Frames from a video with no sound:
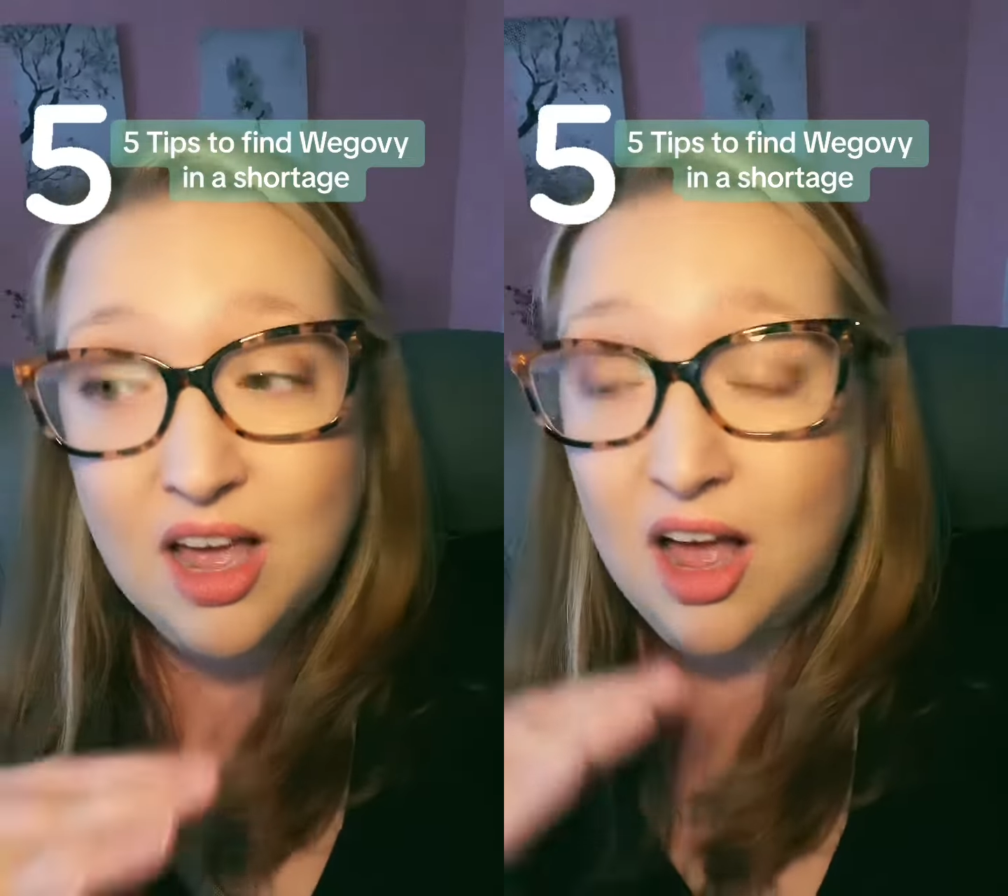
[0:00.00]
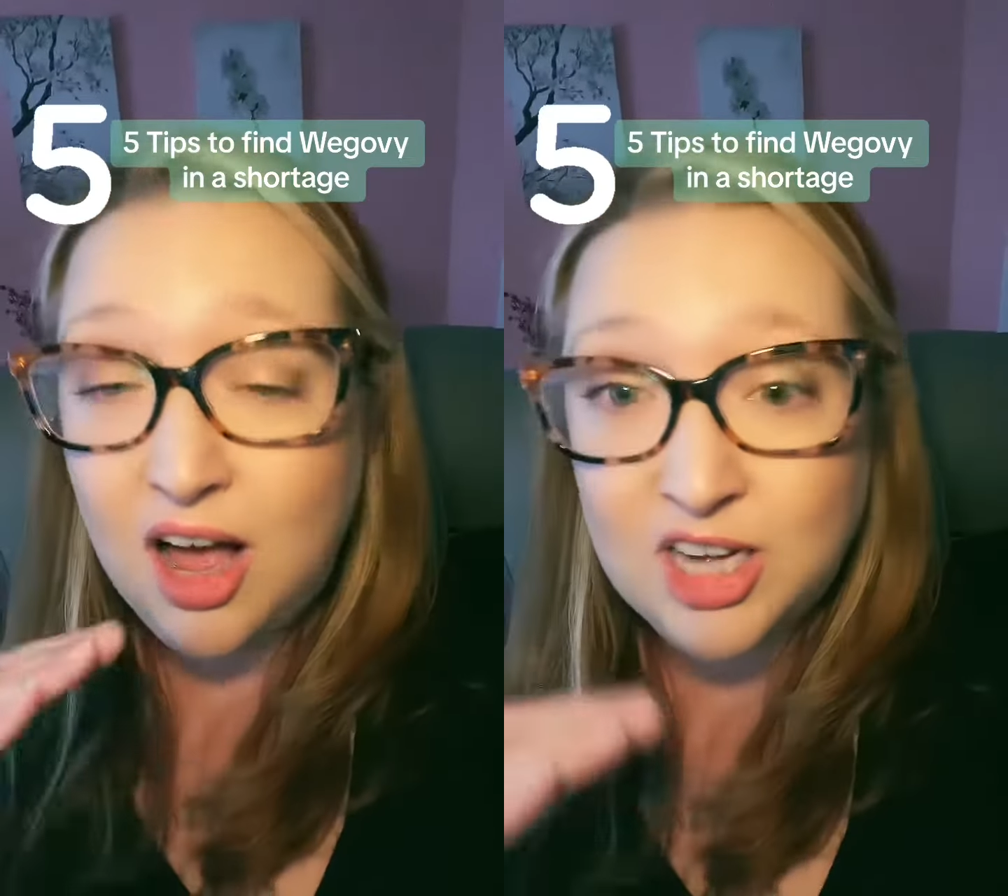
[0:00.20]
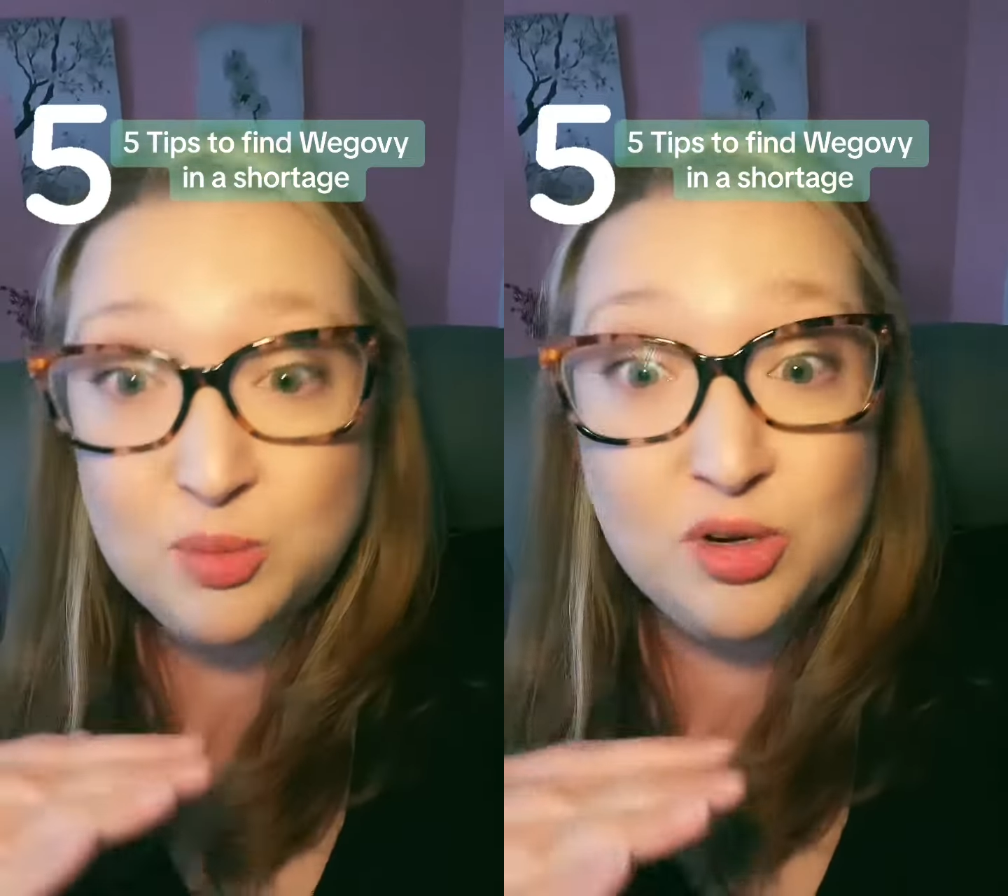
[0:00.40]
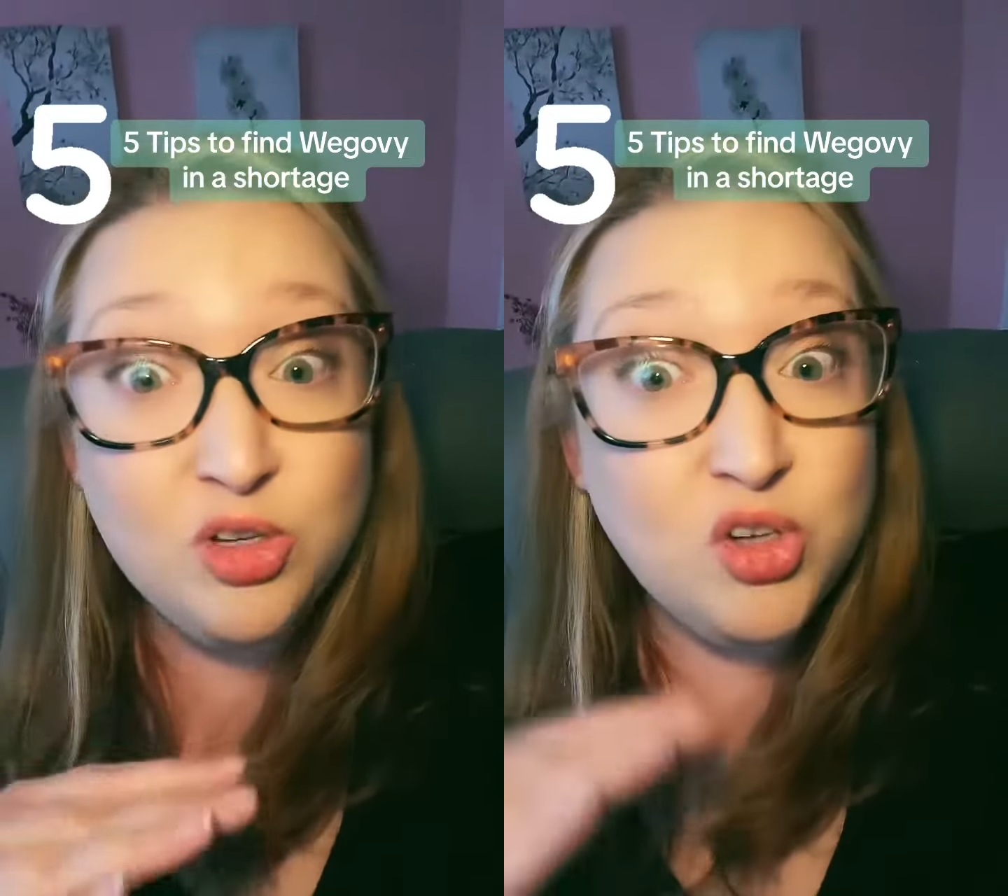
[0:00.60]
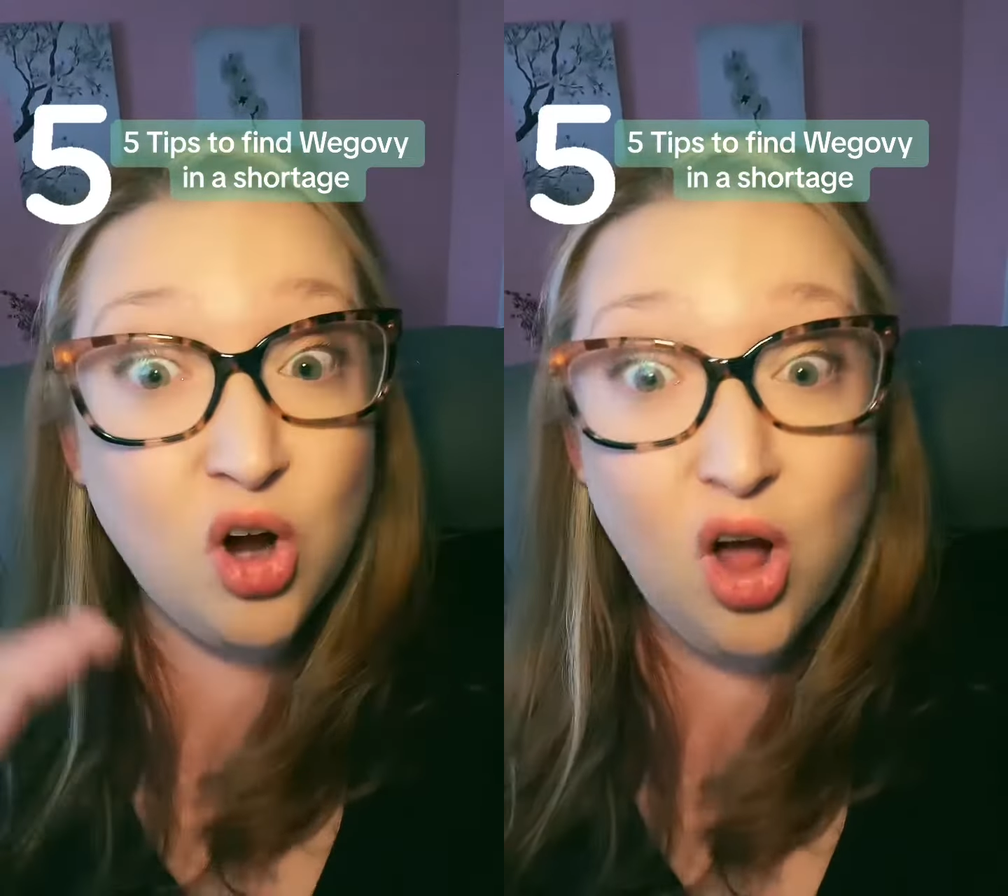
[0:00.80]
Hospitals
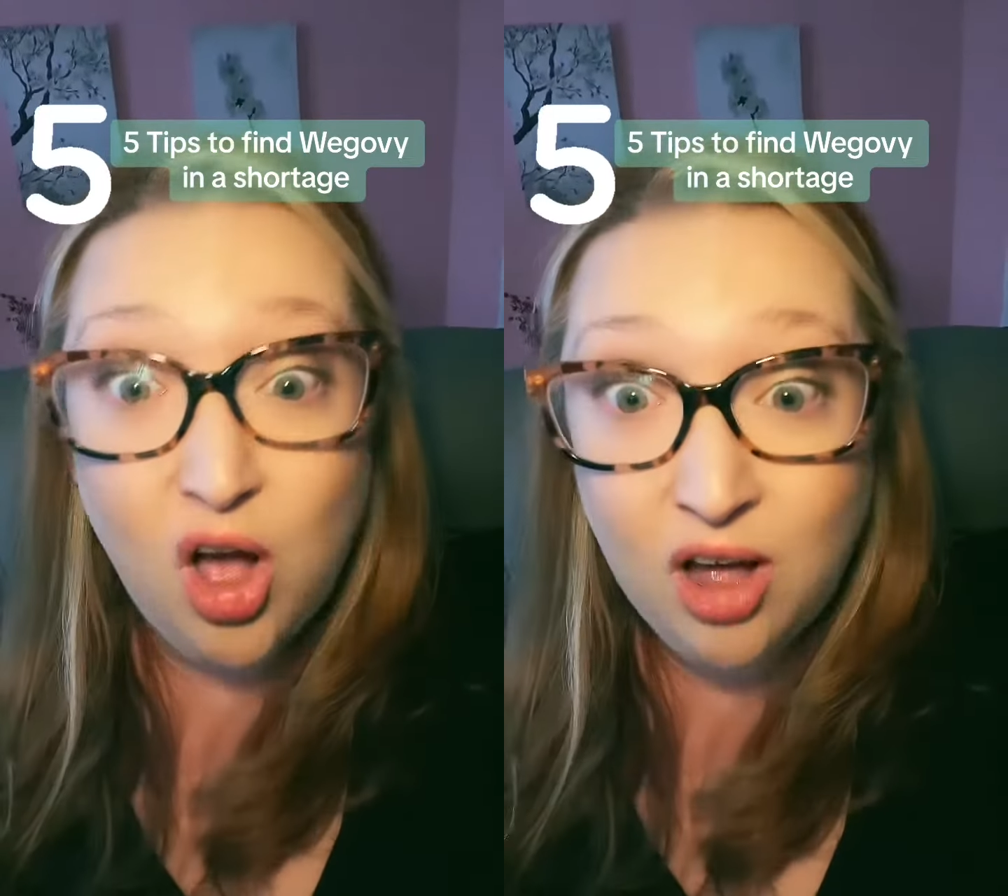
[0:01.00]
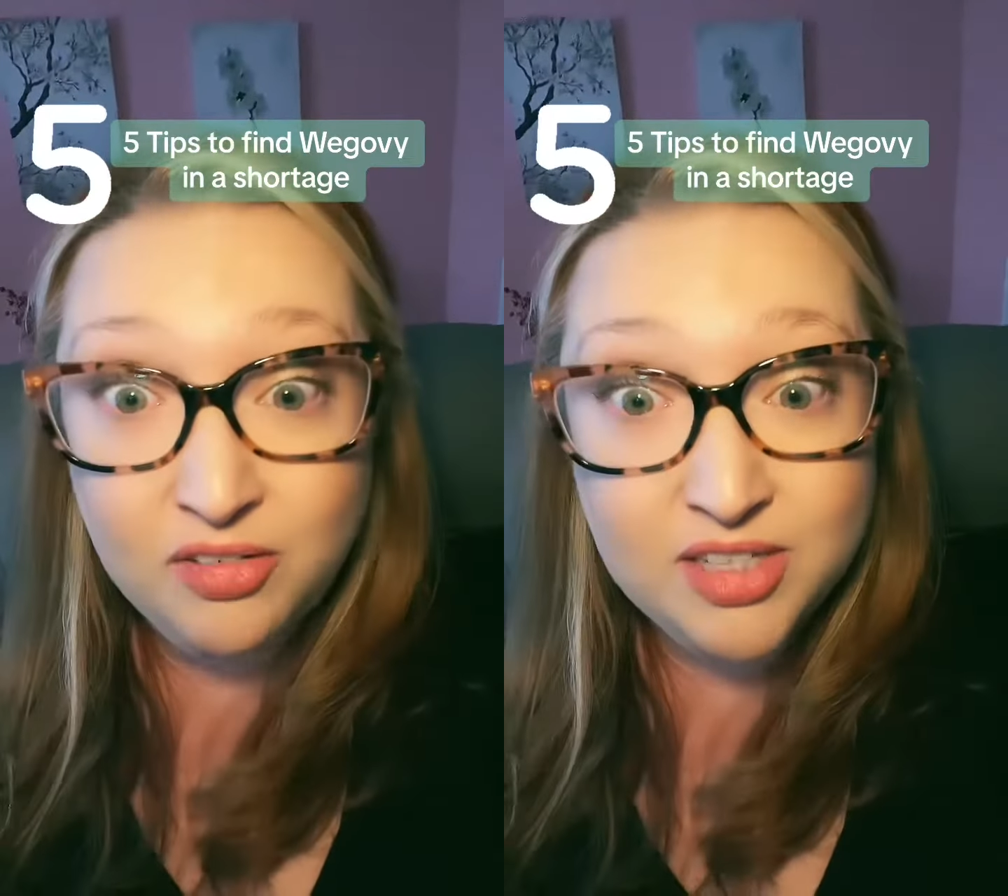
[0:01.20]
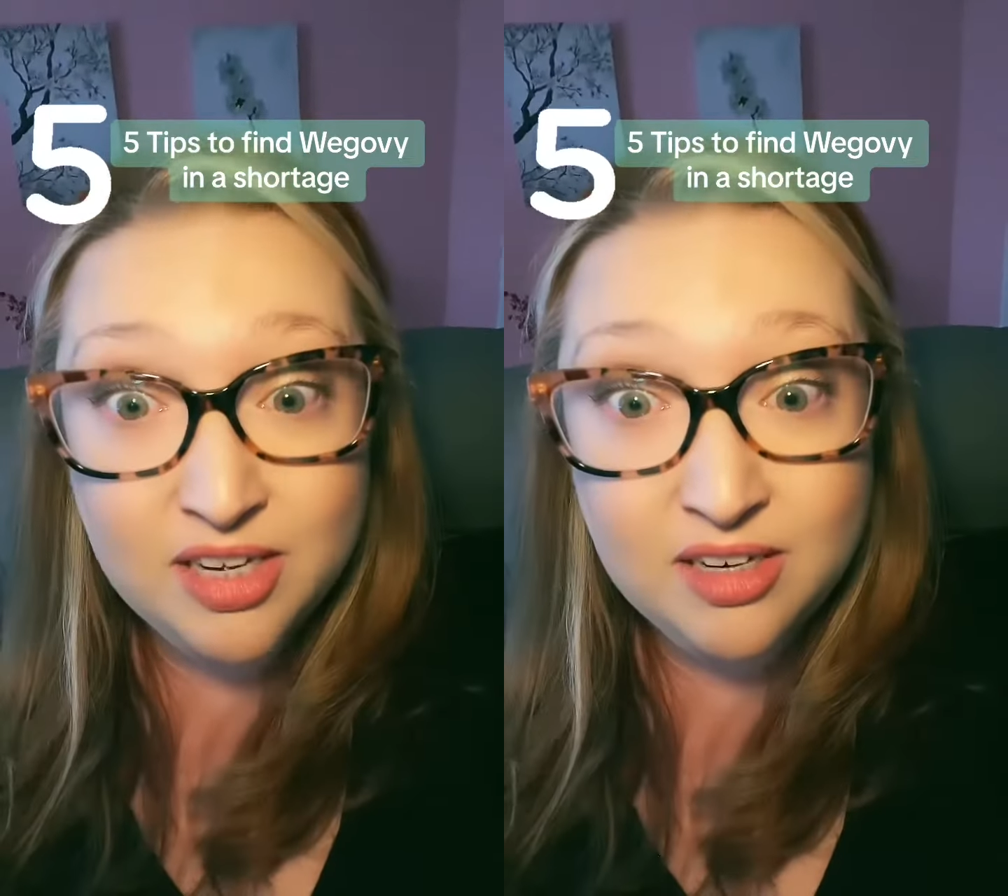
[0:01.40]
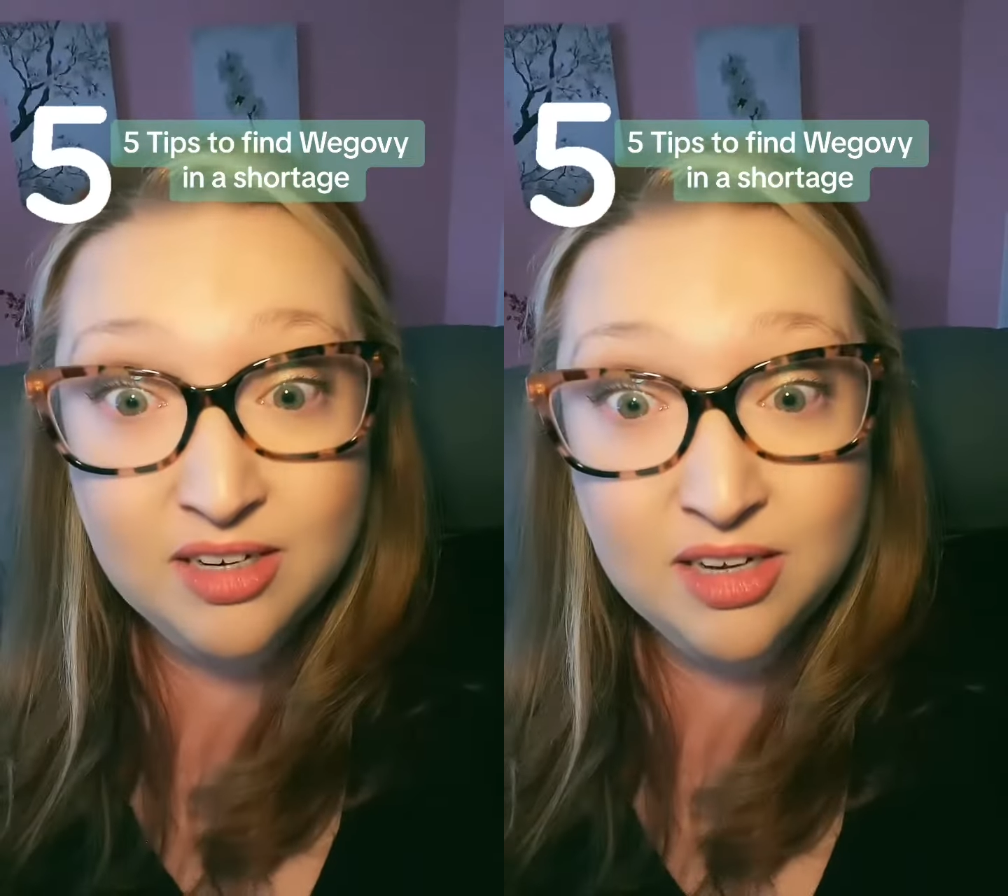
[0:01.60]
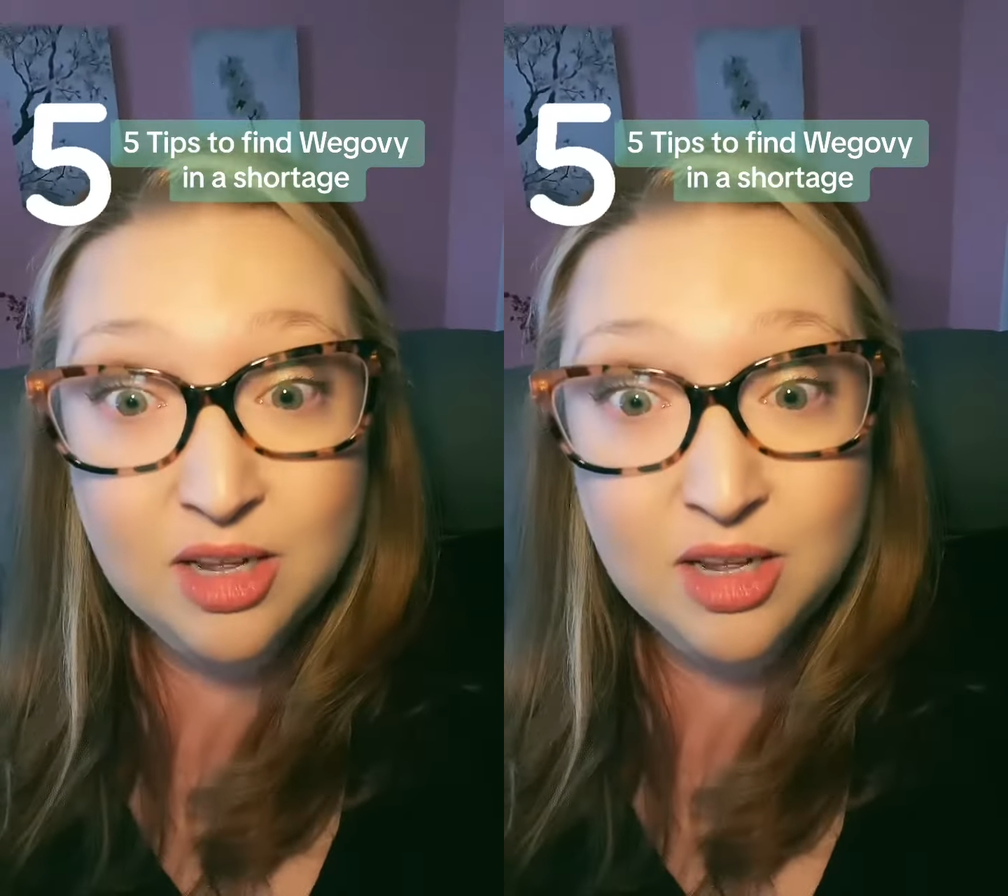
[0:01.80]
are often